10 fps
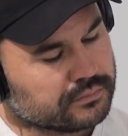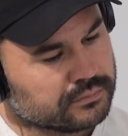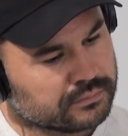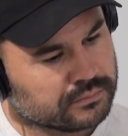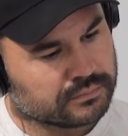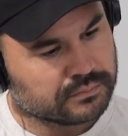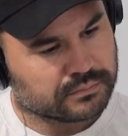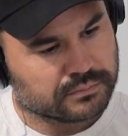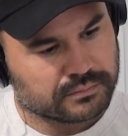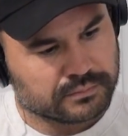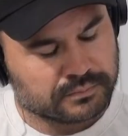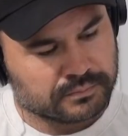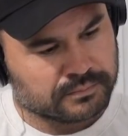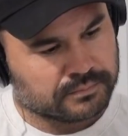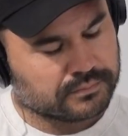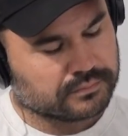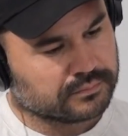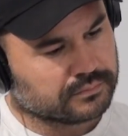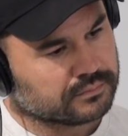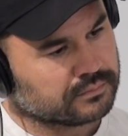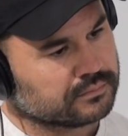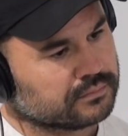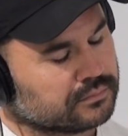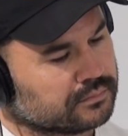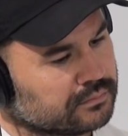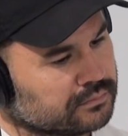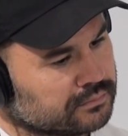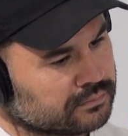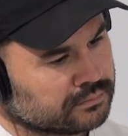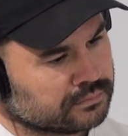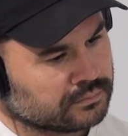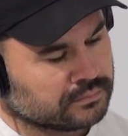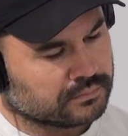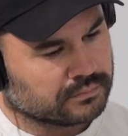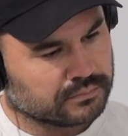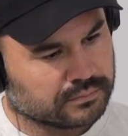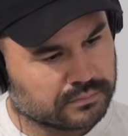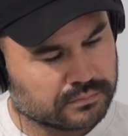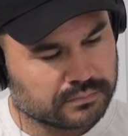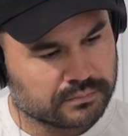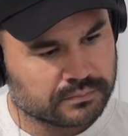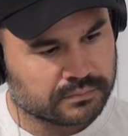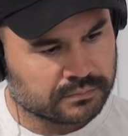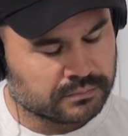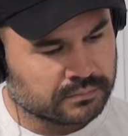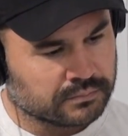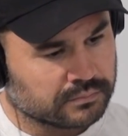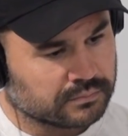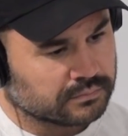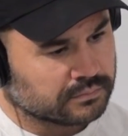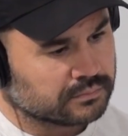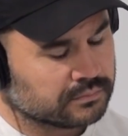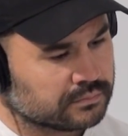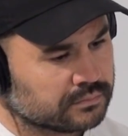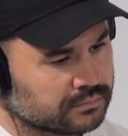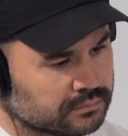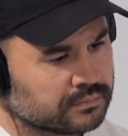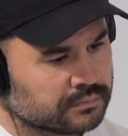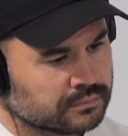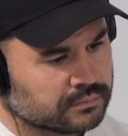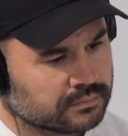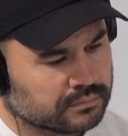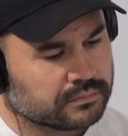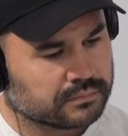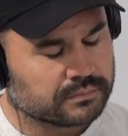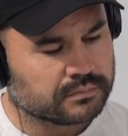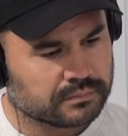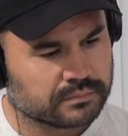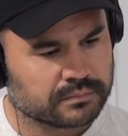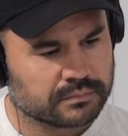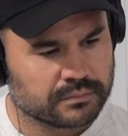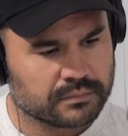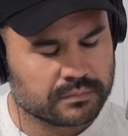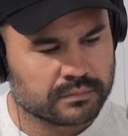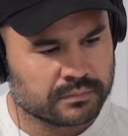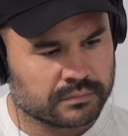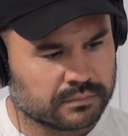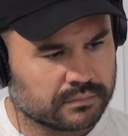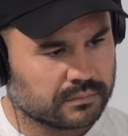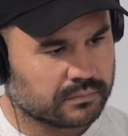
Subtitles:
The person shown says nothing.